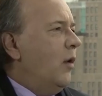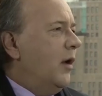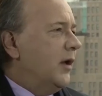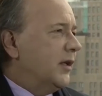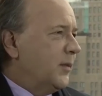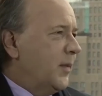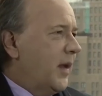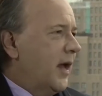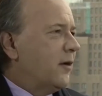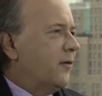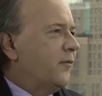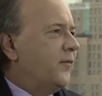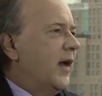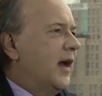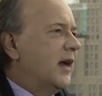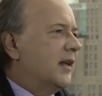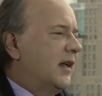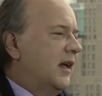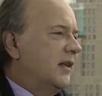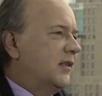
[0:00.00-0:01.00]
Well, as a matter of
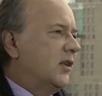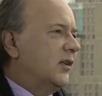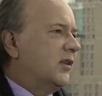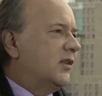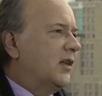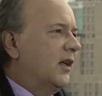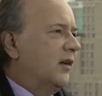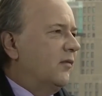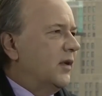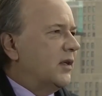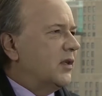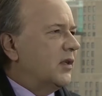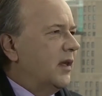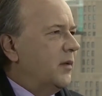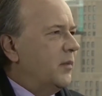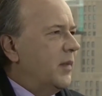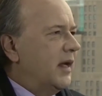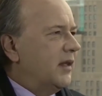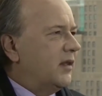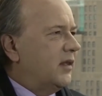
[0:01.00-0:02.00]
fact, I just
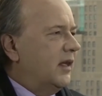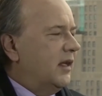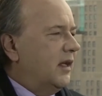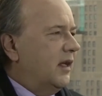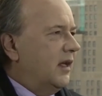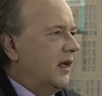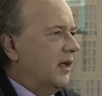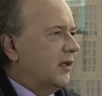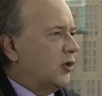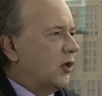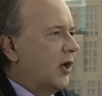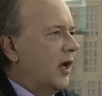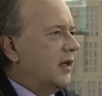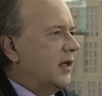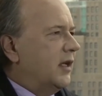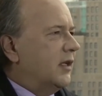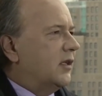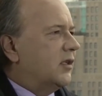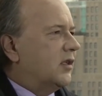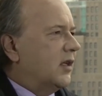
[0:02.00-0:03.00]
recently met the
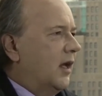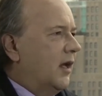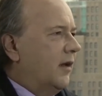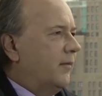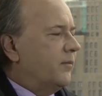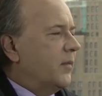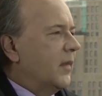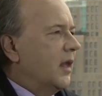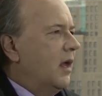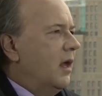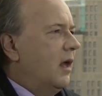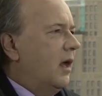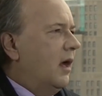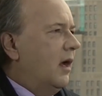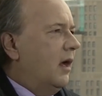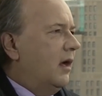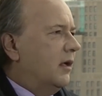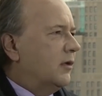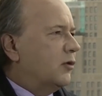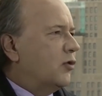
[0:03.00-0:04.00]
Chinese
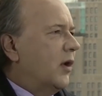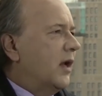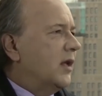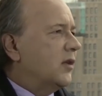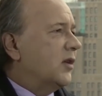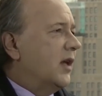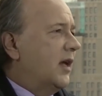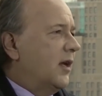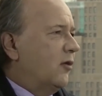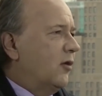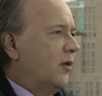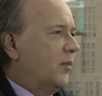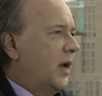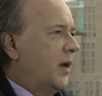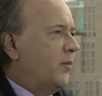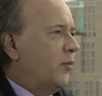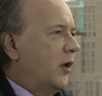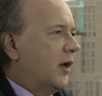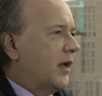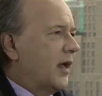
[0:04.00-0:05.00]
translator of
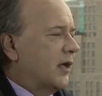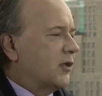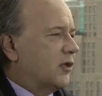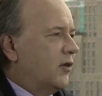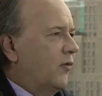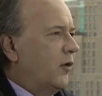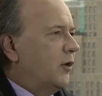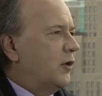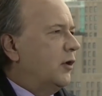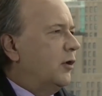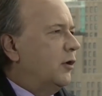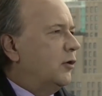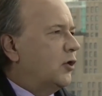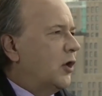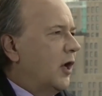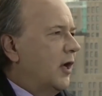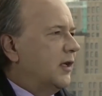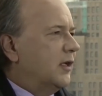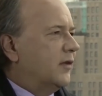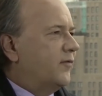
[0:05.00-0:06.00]
my book. Actually wrote a new
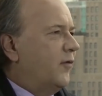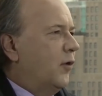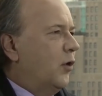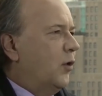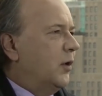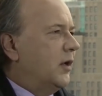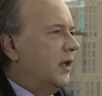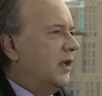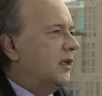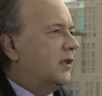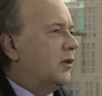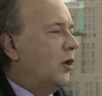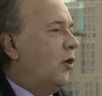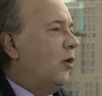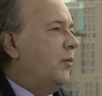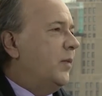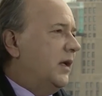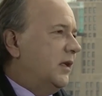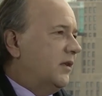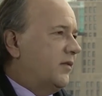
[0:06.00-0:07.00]
Chinese forward, and he
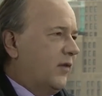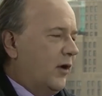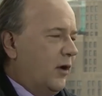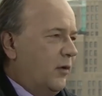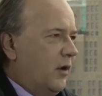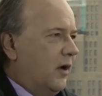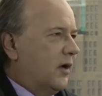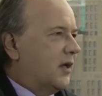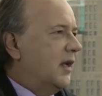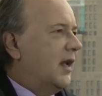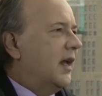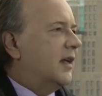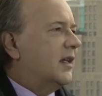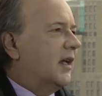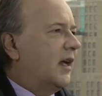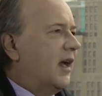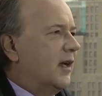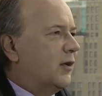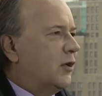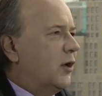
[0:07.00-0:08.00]
told me, he's a very
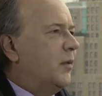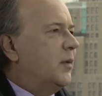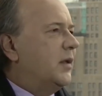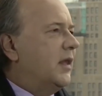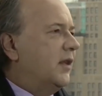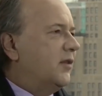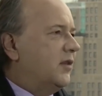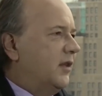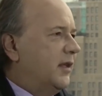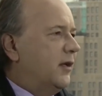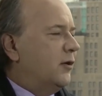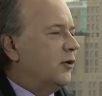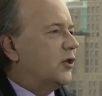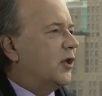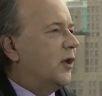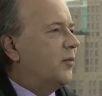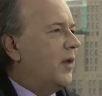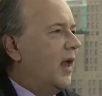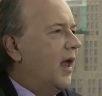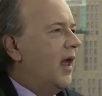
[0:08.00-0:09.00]
well-connected guy, he told me that the
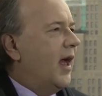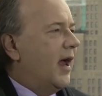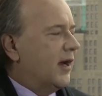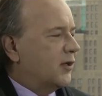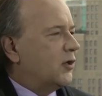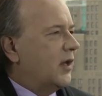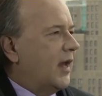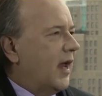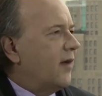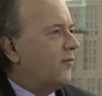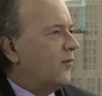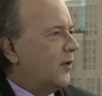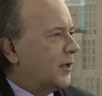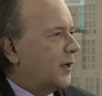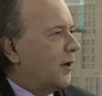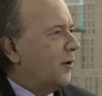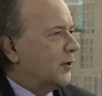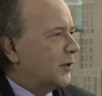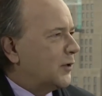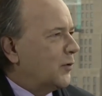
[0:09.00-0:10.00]
leadership actually have read
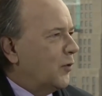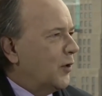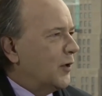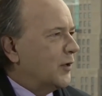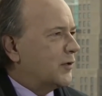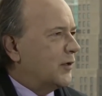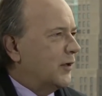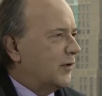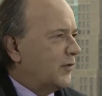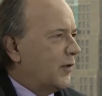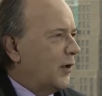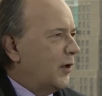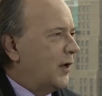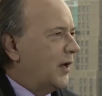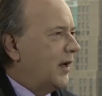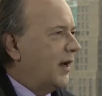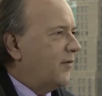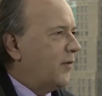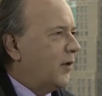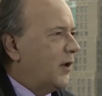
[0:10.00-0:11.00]
currency wars, so I was
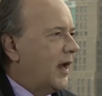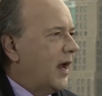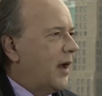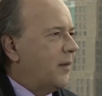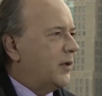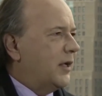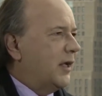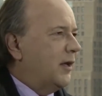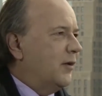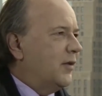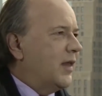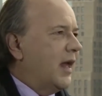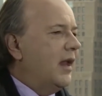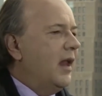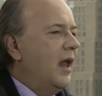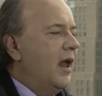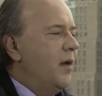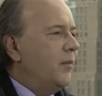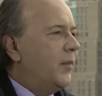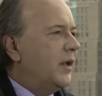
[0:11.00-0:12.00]
very happy to hear that.
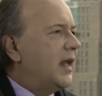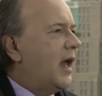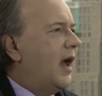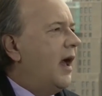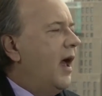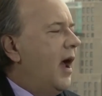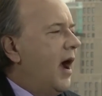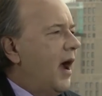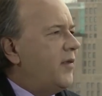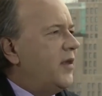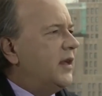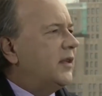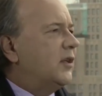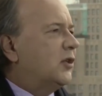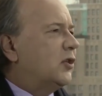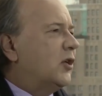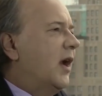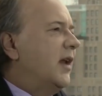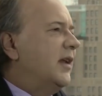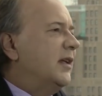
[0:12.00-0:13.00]
But yeah, I think the
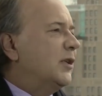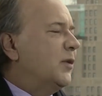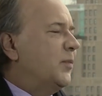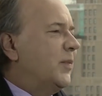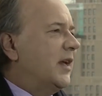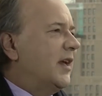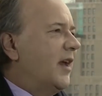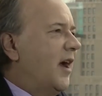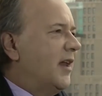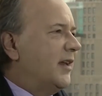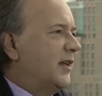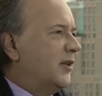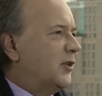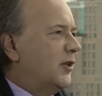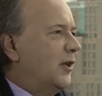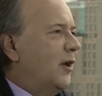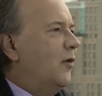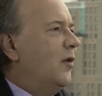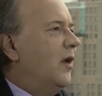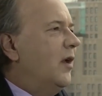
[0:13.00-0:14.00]
Chinese are being honest.
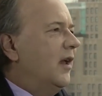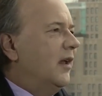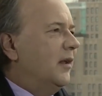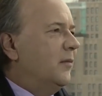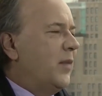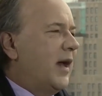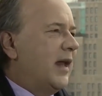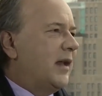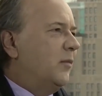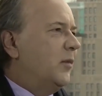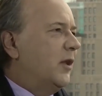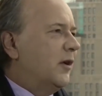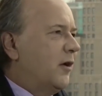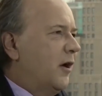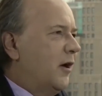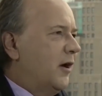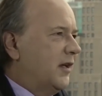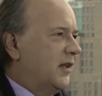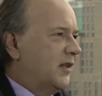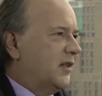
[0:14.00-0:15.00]
Madame
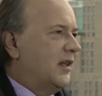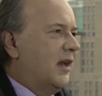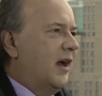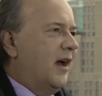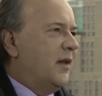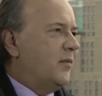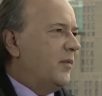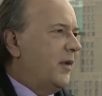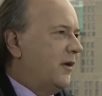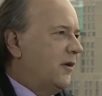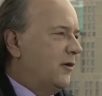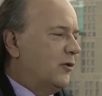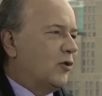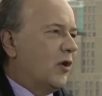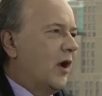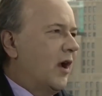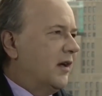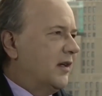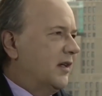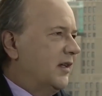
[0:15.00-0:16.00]
Lagarde is not, Mario
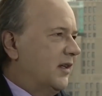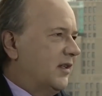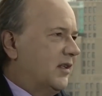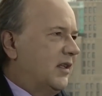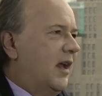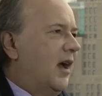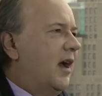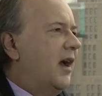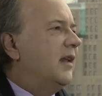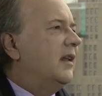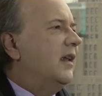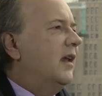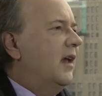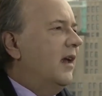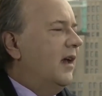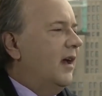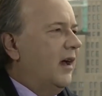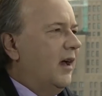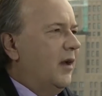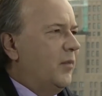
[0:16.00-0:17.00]
Draghi is not,
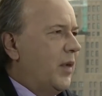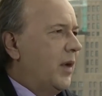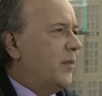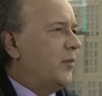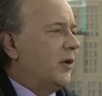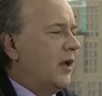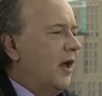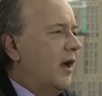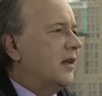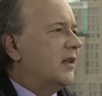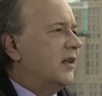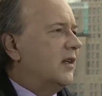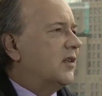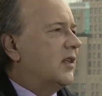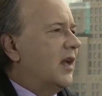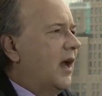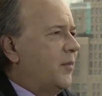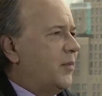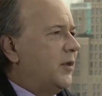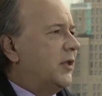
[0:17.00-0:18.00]
Ben Bernanke
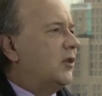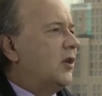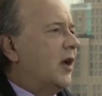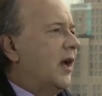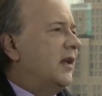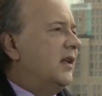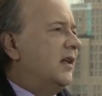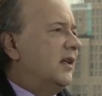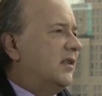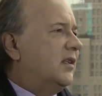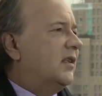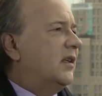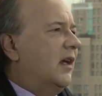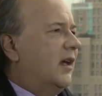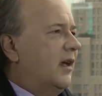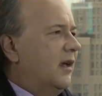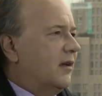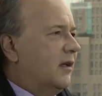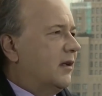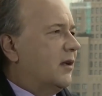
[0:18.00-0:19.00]
is not, but the Chinese
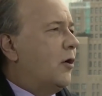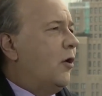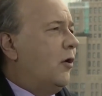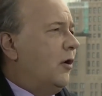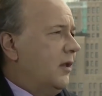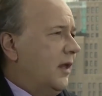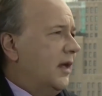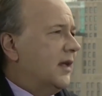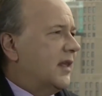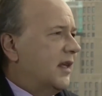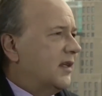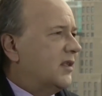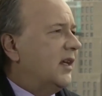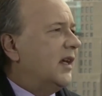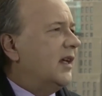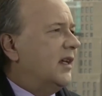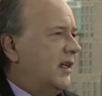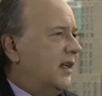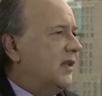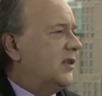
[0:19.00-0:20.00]
call it like they
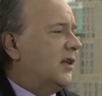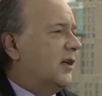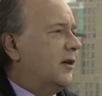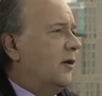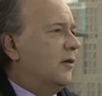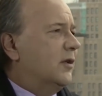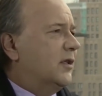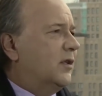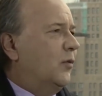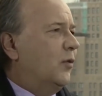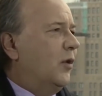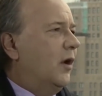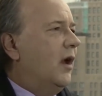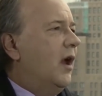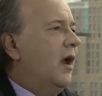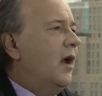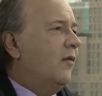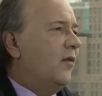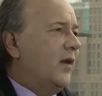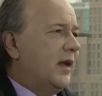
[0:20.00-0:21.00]
say it is a currency war.
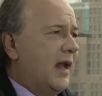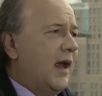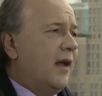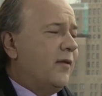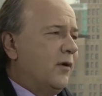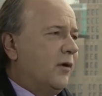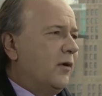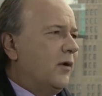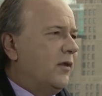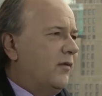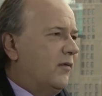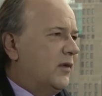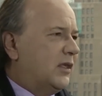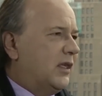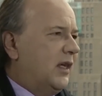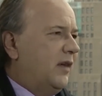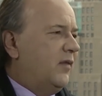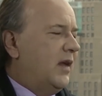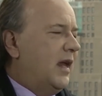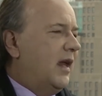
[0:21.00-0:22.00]
Right now they're on the
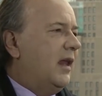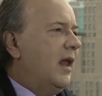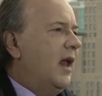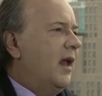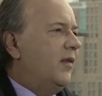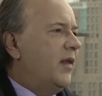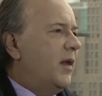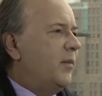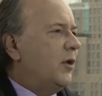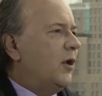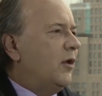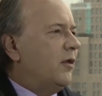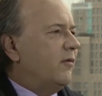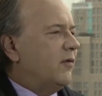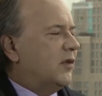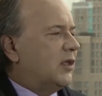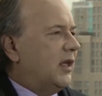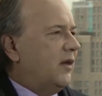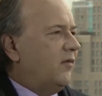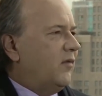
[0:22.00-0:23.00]
receiving end. They've been on the
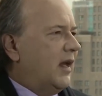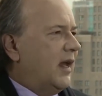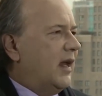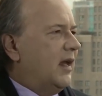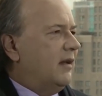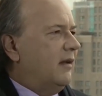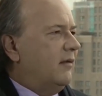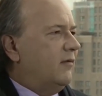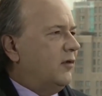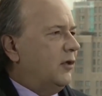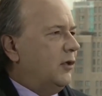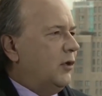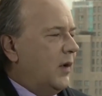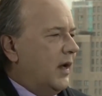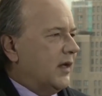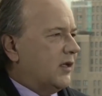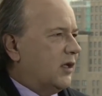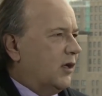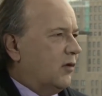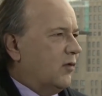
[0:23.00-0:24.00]
receiving end of
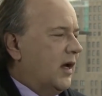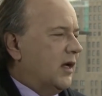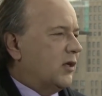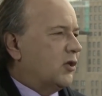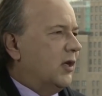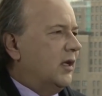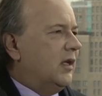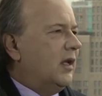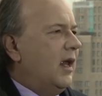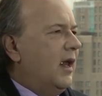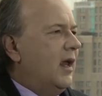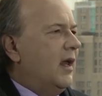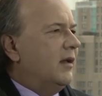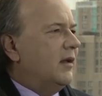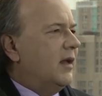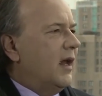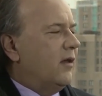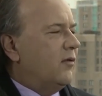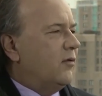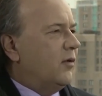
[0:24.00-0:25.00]
U.S. aggression.
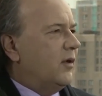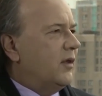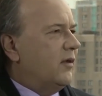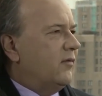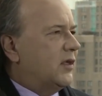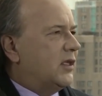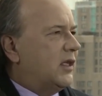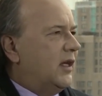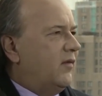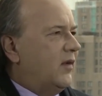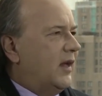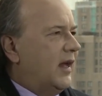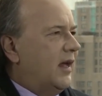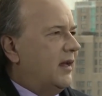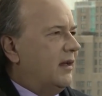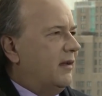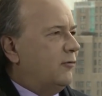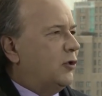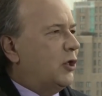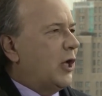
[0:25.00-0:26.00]
Now they're on the receiving
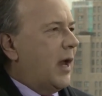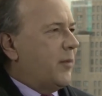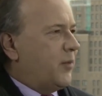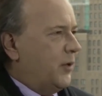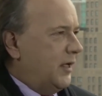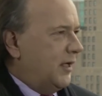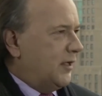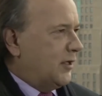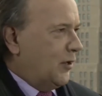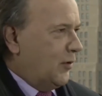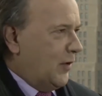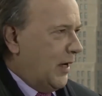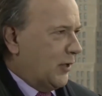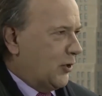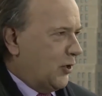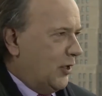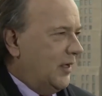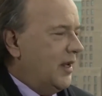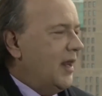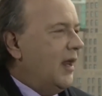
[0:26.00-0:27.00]
end of Japanese
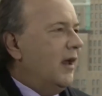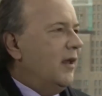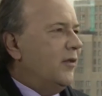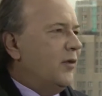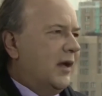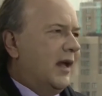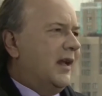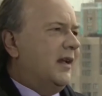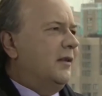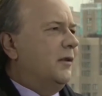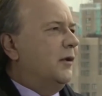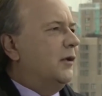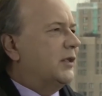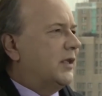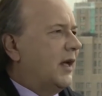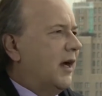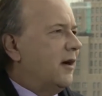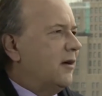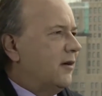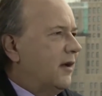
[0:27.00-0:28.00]
aggression. They're getting a little
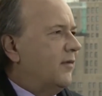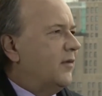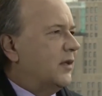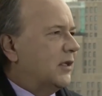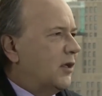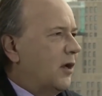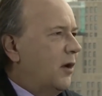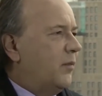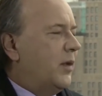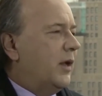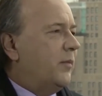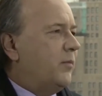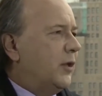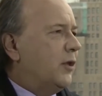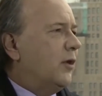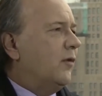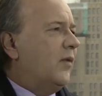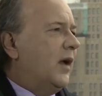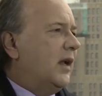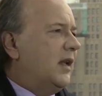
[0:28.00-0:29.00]
tired of it, so, but
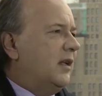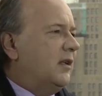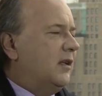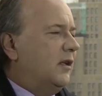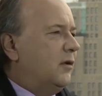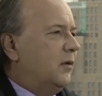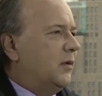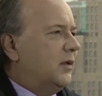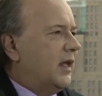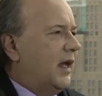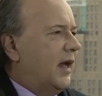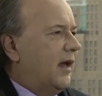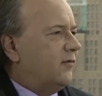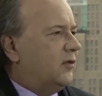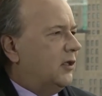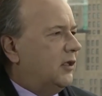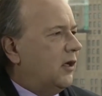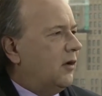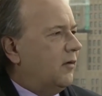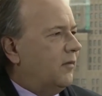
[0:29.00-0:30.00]
they're ready to do what they have
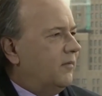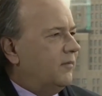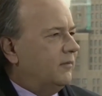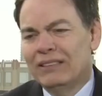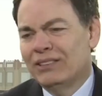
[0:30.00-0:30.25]
to do.